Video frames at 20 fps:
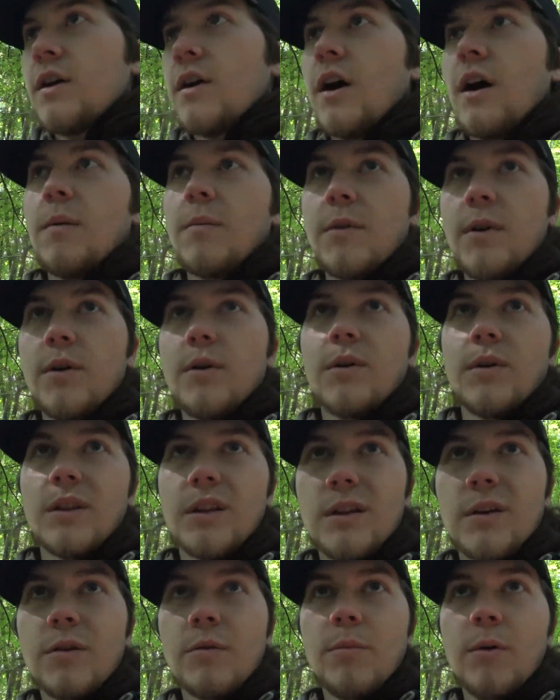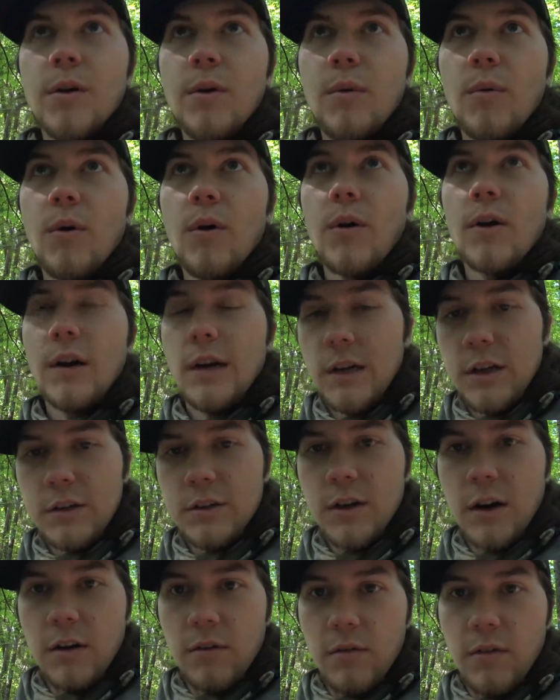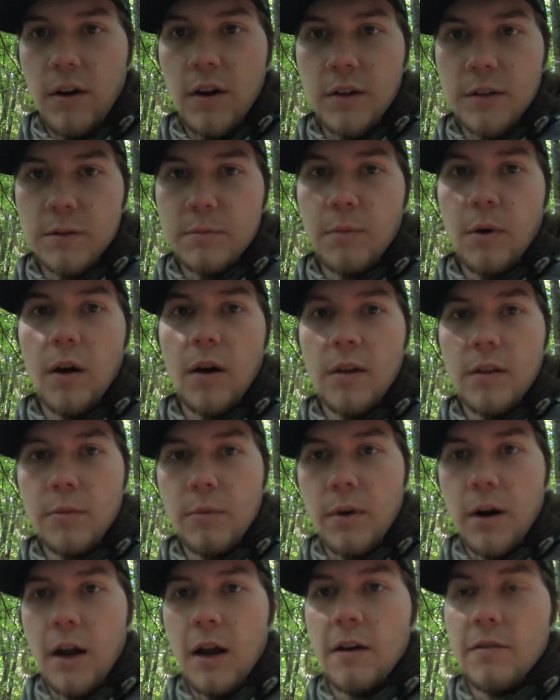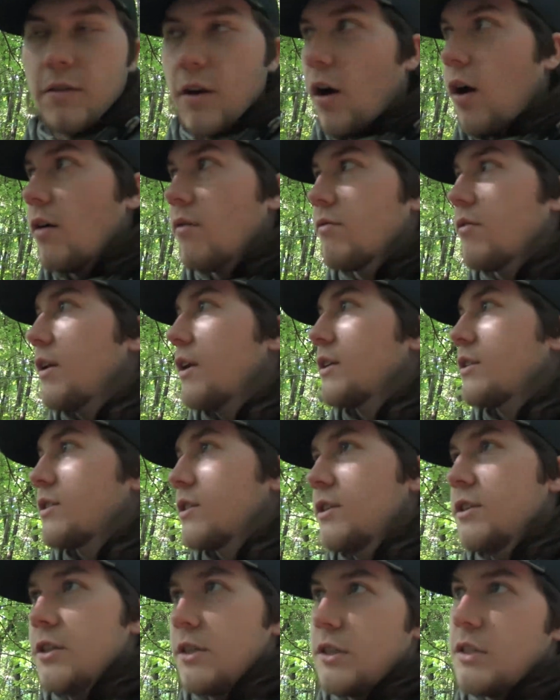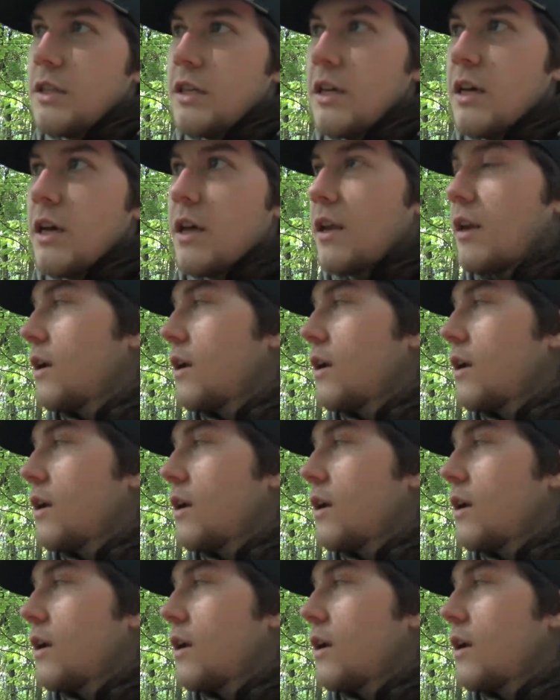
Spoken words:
I'm gonna do a little bit of walking and try to find a spot where I have confidence to just sit.